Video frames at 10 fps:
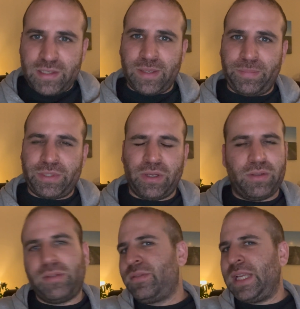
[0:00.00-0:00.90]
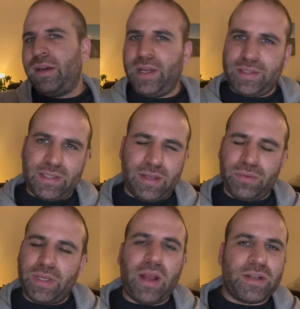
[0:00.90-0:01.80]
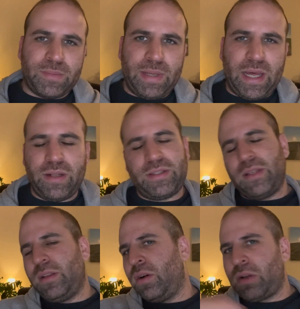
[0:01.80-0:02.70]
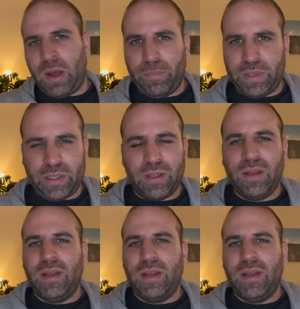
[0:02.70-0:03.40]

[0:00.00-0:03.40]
episode, sell ATN, who cares about it, sell the whole company.